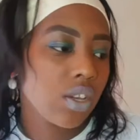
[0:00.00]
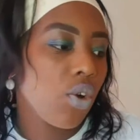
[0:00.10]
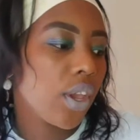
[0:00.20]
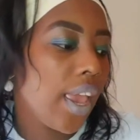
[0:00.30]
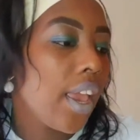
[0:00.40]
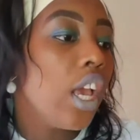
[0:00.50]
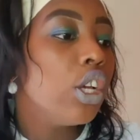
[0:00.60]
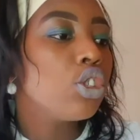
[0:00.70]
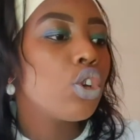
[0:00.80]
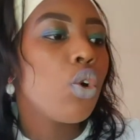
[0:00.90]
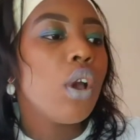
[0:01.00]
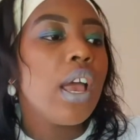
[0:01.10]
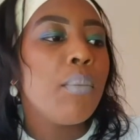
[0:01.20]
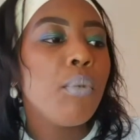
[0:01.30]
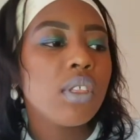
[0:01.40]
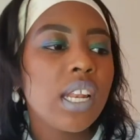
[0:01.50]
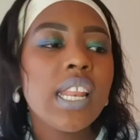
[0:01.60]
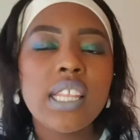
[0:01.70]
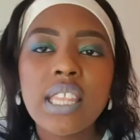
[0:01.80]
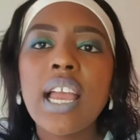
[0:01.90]
Okay, so more than
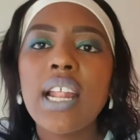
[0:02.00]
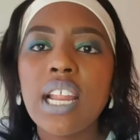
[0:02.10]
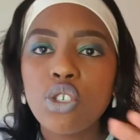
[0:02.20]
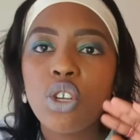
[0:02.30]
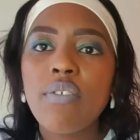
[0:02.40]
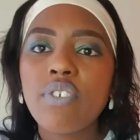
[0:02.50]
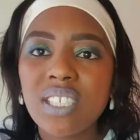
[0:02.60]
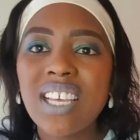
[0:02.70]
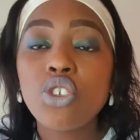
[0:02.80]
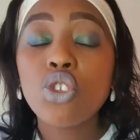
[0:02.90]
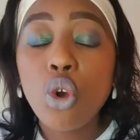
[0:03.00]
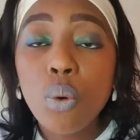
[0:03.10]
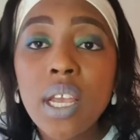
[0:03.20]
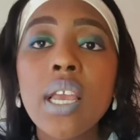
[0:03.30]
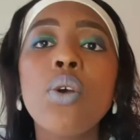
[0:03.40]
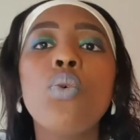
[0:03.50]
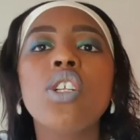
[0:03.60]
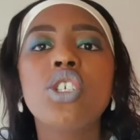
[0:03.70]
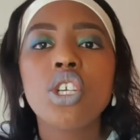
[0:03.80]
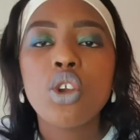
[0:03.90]
anything, I'd like to emphasize knowing
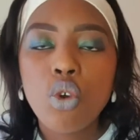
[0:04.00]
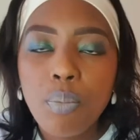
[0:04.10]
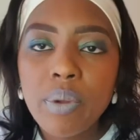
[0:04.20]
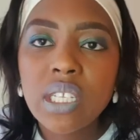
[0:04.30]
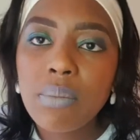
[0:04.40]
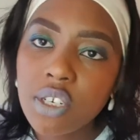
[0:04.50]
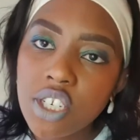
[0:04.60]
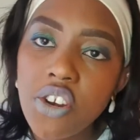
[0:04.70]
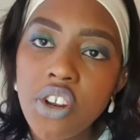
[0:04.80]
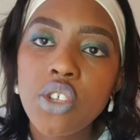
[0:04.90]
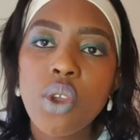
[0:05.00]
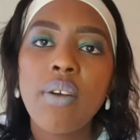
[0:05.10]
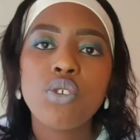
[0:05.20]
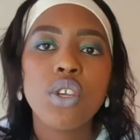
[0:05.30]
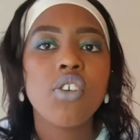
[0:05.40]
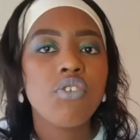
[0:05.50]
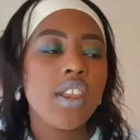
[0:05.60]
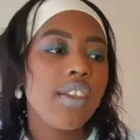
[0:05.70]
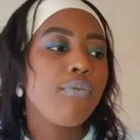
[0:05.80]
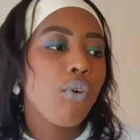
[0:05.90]
which equipment and material you have to get
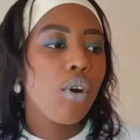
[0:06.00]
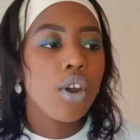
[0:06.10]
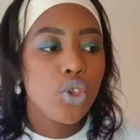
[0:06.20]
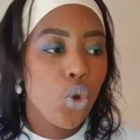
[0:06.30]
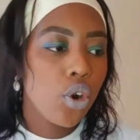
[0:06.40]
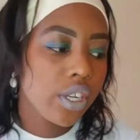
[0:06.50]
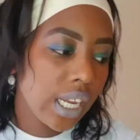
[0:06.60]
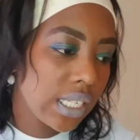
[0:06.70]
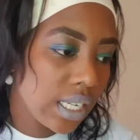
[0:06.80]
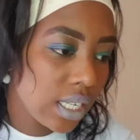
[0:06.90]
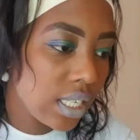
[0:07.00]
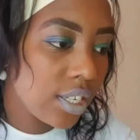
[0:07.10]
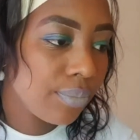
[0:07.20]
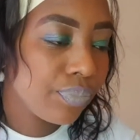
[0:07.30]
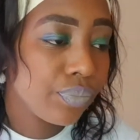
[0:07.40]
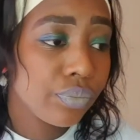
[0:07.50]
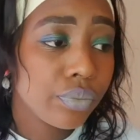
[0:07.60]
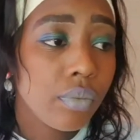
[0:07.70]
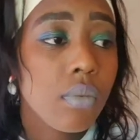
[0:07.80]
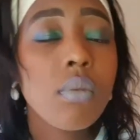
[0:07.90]
ready for your dentist.
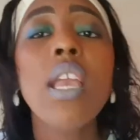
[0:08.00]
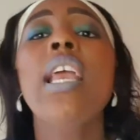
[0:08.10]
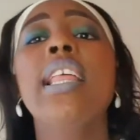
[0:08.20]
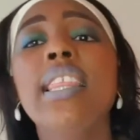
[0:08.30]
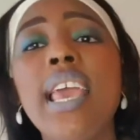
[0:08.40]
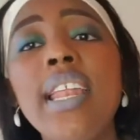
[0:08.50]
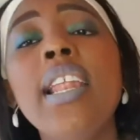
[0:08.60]
Then